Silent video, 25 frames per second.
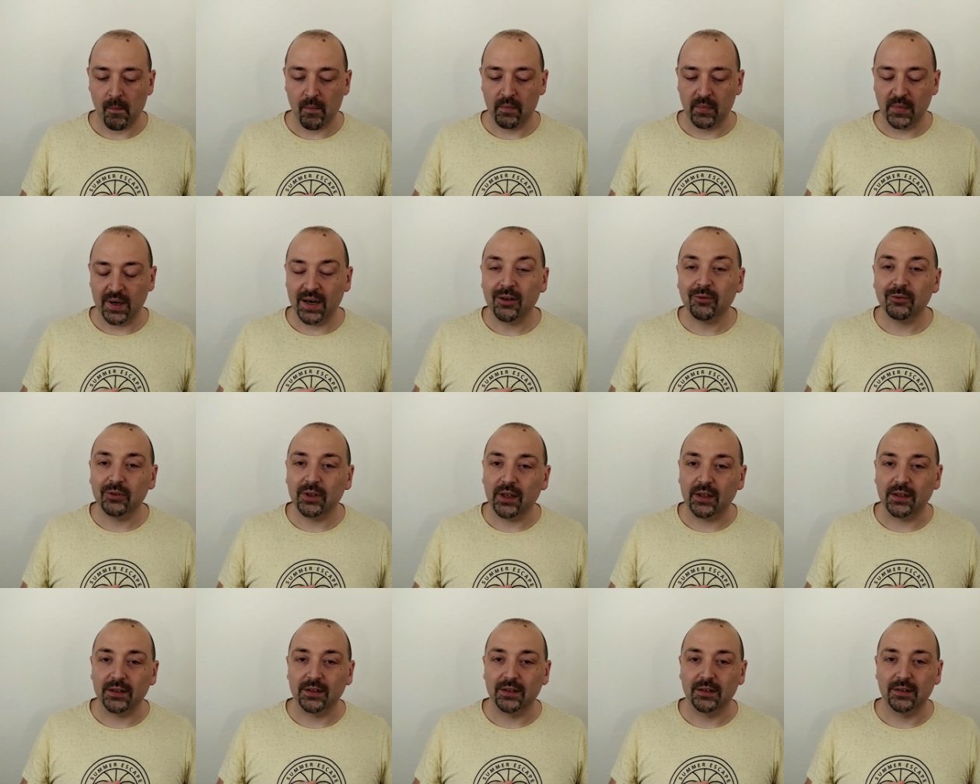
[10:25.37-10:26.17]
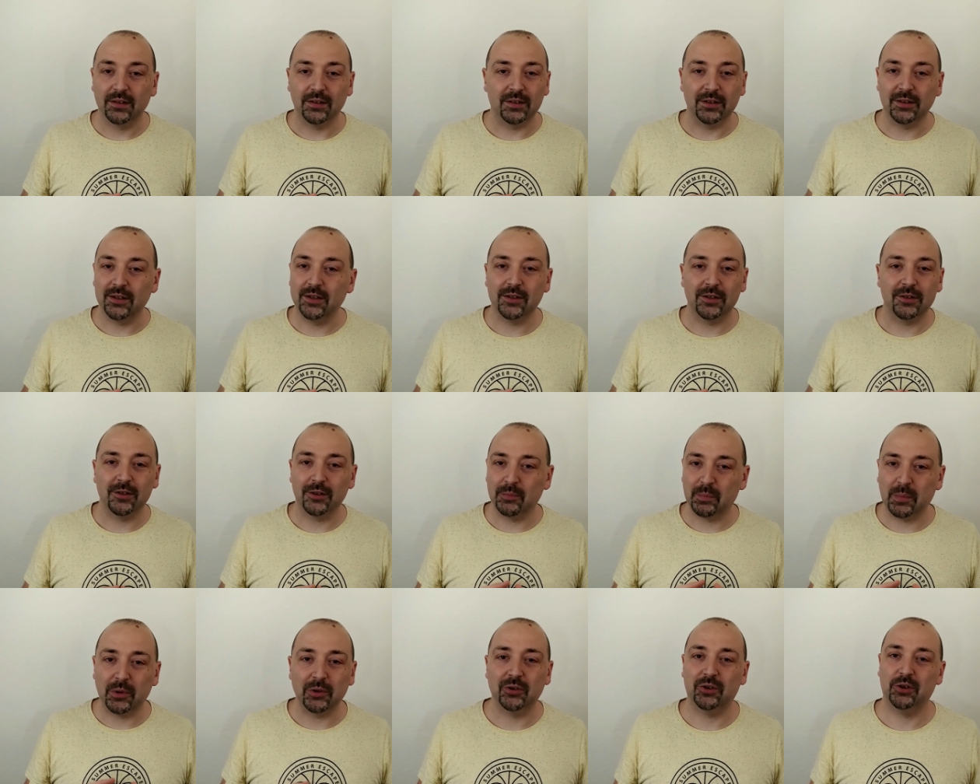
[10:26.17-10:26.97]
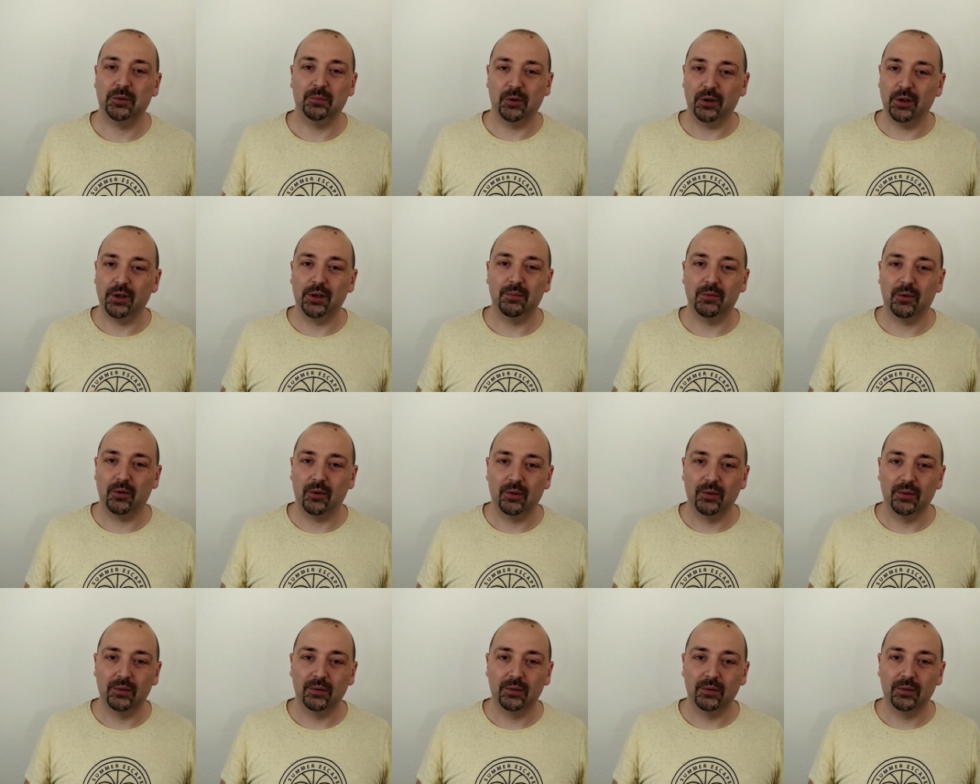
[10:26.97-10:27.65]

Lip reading: Nowadays, this is not possible anymore.